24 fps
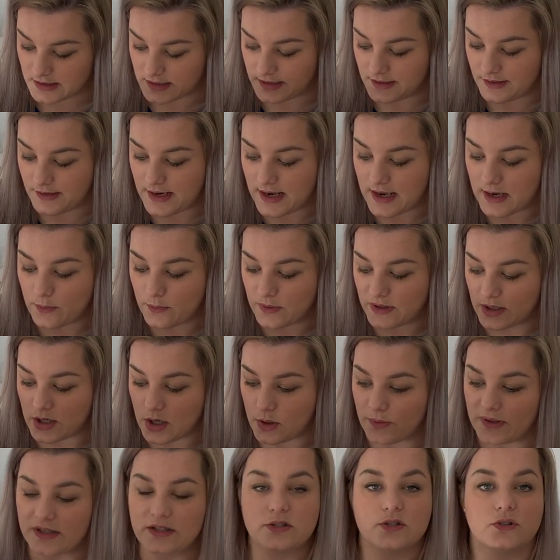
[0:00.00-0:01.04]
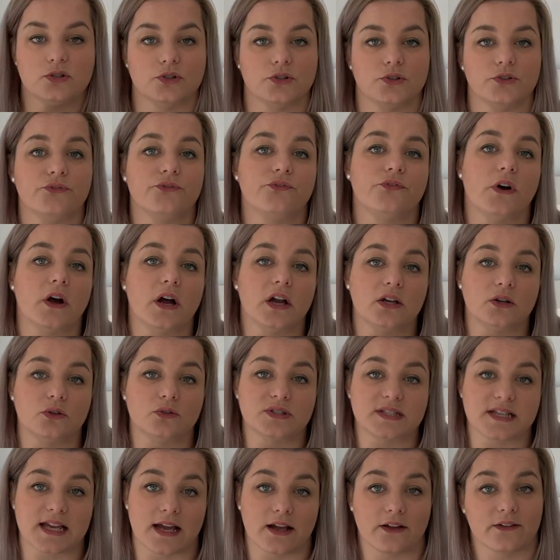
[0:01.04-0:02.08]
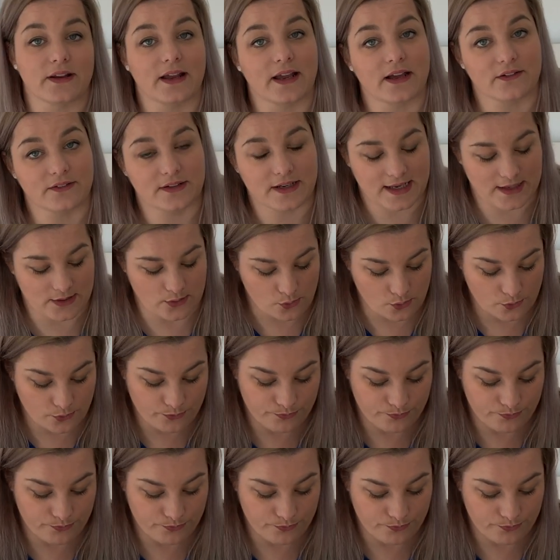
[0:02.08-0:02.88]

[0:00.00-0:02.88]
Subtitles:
Now we're going to file down our nail.